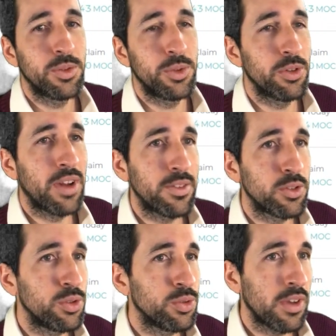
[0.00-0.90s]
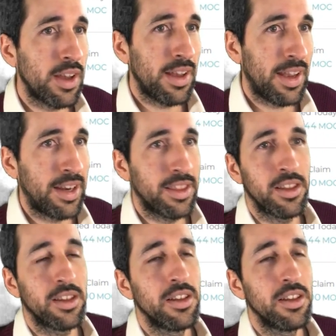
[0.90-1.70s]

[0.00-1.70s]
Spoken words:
We don't have to do anything,